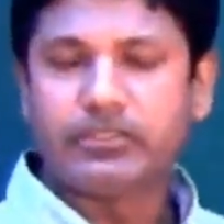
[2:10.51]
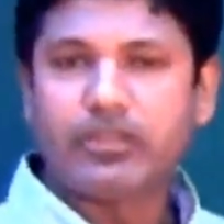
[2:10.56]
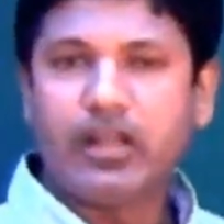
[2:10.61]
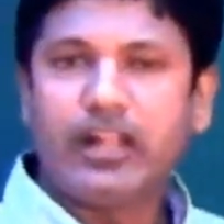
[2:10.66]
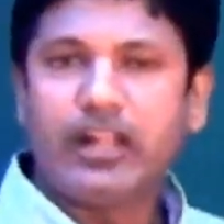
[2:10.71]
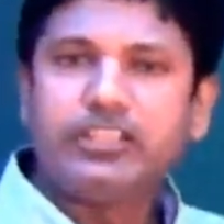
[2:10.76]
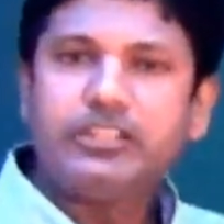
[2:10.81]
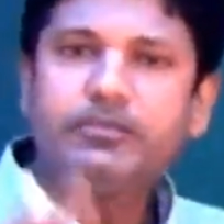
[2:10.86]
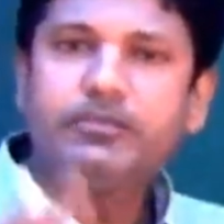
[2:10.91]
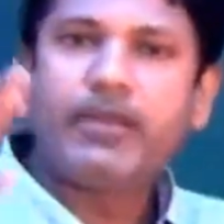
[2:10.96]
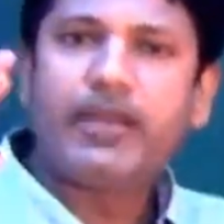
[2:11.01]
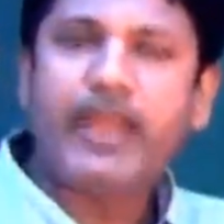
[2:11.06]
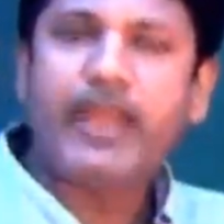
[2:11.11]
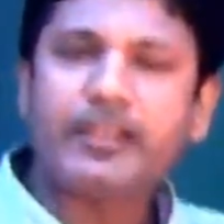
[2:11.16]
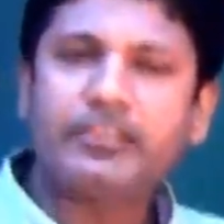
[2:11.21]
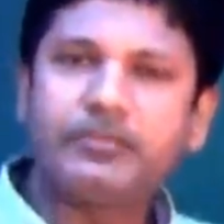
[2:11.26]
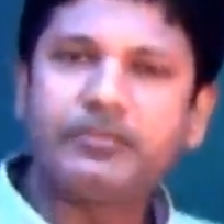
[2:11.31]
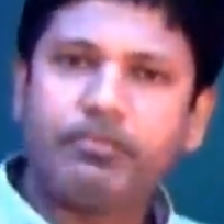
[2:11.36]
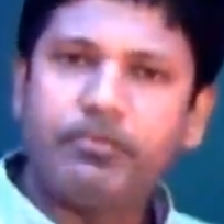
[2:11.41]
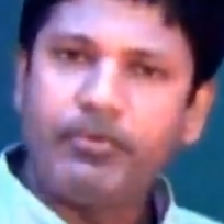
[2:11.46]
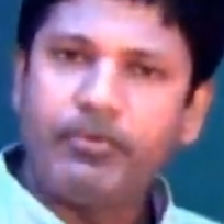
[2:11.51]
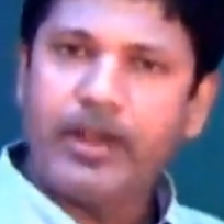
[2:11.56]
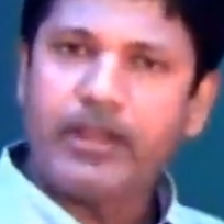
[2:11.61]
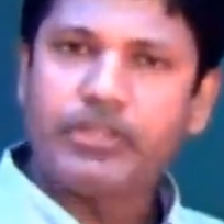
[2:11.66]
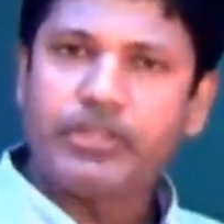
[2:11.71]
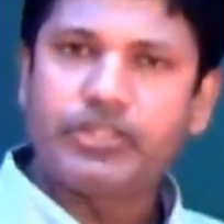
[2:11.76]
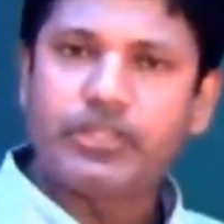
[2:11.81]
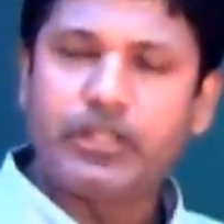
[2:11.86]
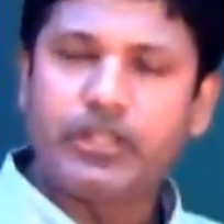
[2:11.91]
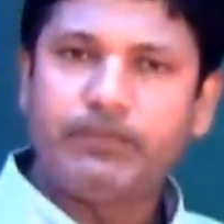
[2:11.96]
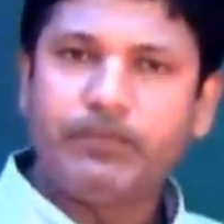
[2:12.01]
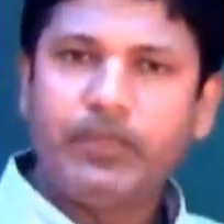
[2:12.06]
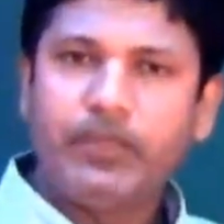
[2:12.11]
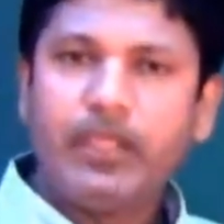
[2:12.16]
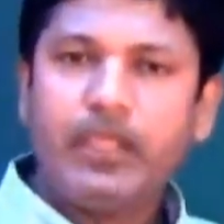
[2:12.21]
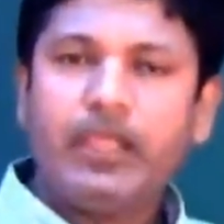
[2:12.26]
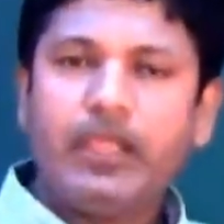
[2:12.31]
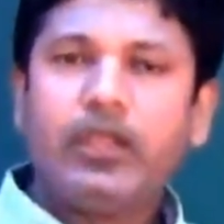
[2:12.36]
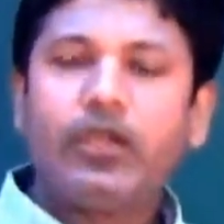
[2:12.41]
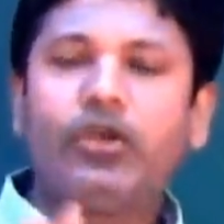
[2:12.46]
So algebraic expression
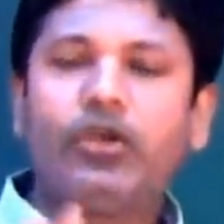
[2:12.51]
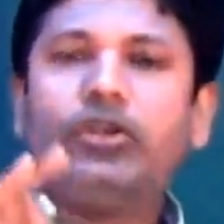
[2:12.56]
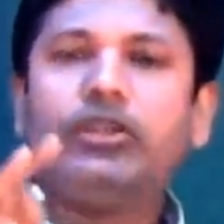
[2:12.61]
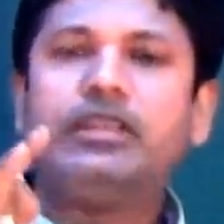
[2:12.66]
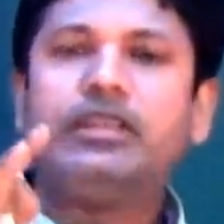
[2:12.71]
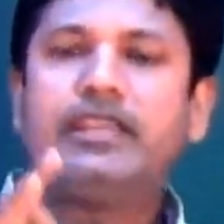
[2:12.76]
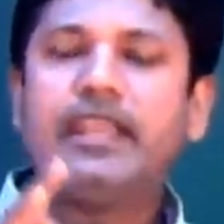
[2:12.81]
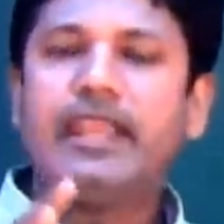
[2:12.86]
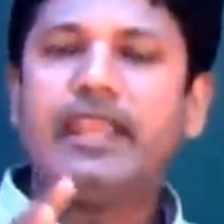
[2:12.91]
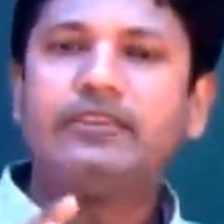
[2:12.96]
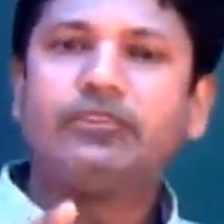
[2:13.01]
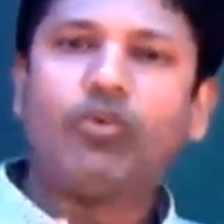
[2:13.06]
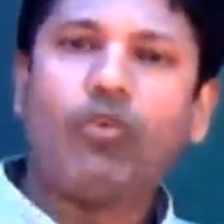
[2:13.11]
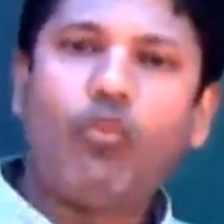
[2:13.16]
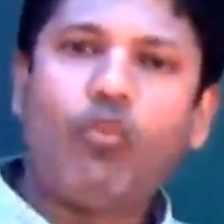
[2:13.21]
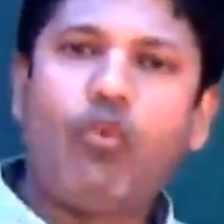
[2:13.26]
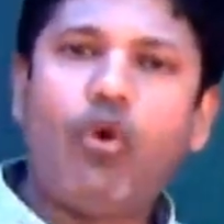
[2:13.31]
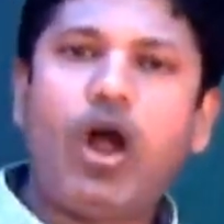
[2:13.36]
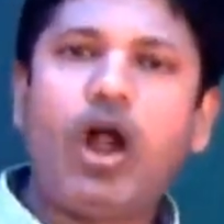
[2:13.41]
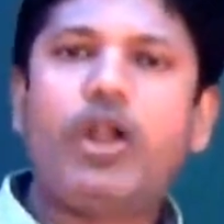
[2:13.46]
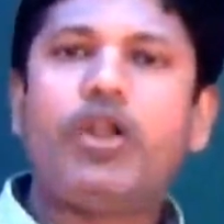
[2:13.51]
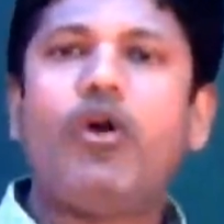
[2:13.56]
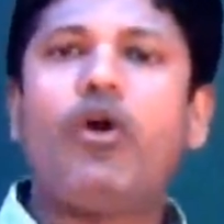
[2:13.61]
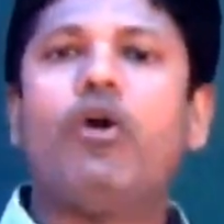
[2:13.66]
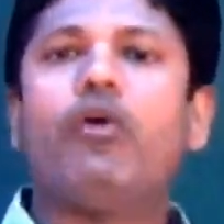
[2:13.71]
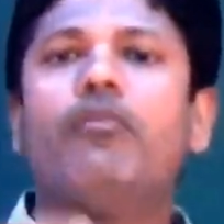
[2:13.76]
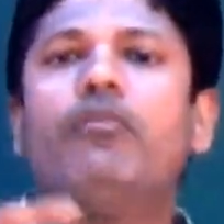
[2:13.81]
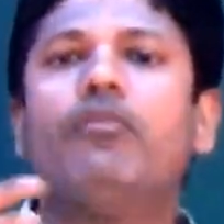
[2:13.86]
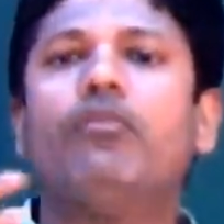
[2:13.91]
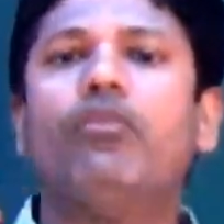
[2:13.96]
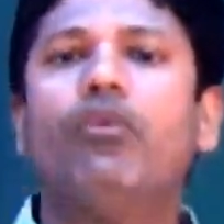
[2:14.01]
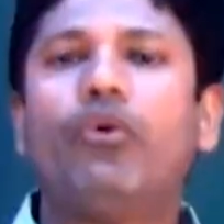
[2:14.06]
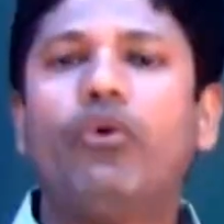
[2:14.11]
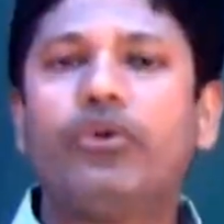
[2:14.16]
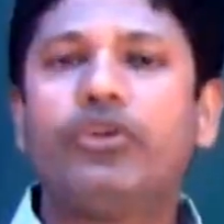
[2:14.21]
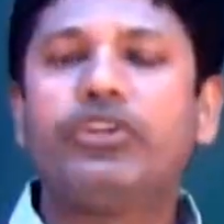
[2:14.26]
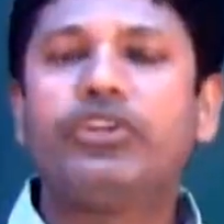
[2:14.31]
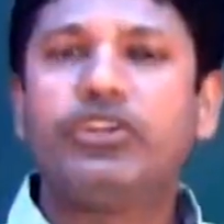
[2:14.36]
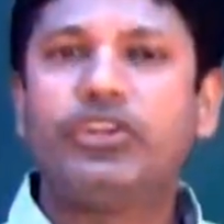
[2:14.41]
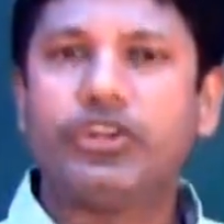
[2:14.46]
contains one or
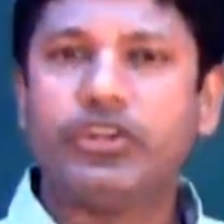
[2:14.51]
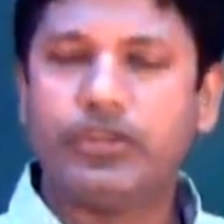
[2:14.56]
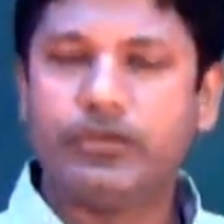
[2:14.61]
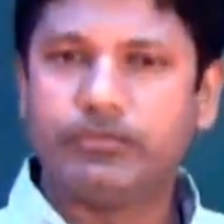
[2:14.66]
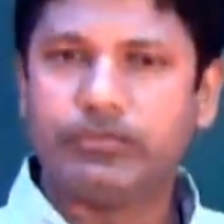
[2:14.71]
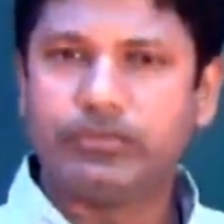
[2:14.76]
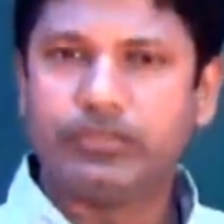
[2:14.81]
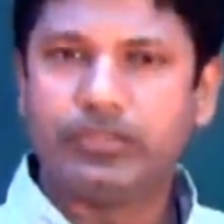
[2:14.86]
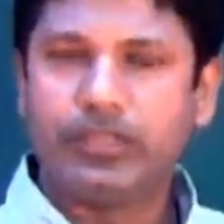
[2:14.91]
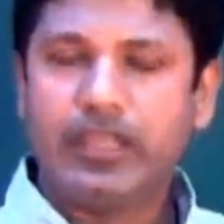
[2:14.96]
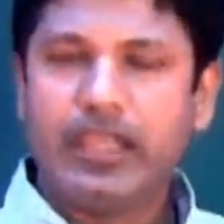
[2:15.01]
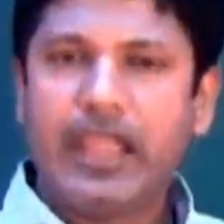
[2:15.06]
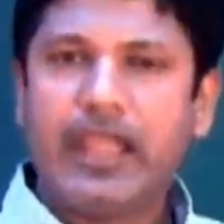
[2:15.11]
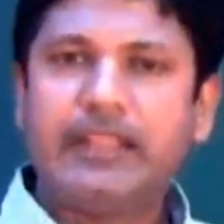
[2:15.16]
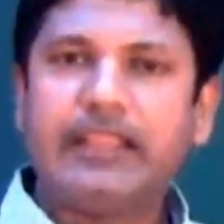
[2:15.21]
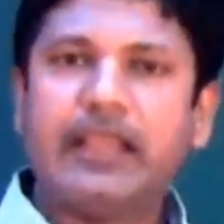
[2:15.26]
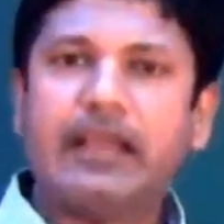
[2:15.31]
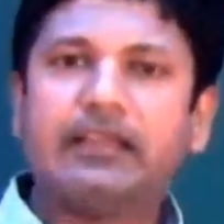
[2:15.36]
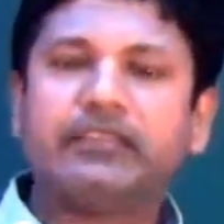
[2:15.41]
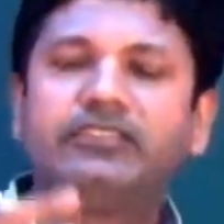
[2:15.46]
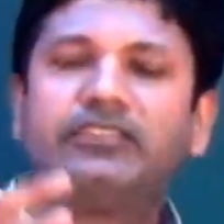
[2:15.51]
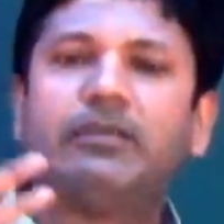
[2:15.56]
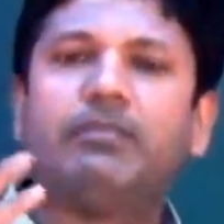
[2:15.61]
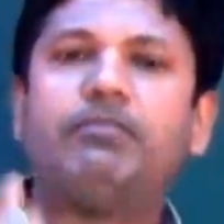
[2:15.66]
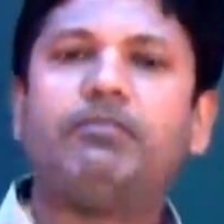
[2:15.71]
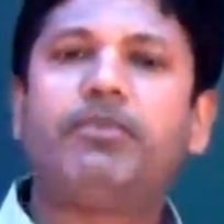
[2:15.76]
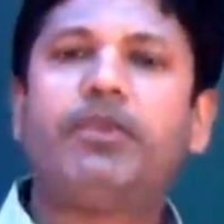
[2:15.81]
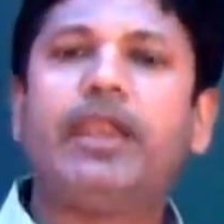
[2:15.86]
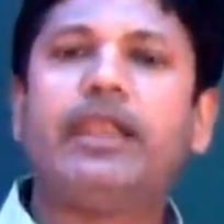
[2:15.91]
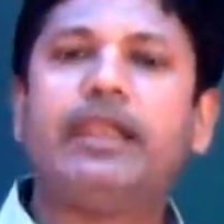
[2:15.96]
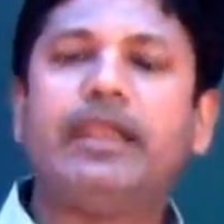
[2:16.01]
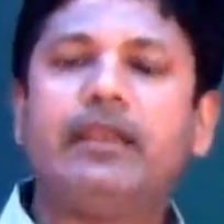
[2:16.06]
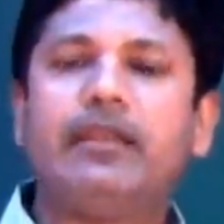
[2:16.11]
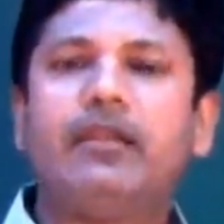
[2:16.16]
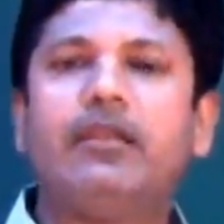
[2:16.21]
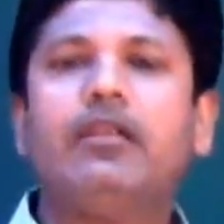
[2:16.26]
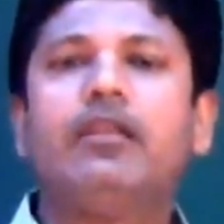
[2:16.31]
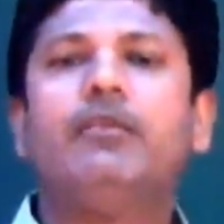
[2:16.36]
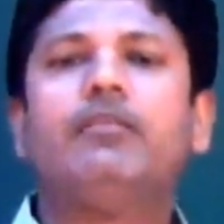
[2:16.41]
more terms, and they are separated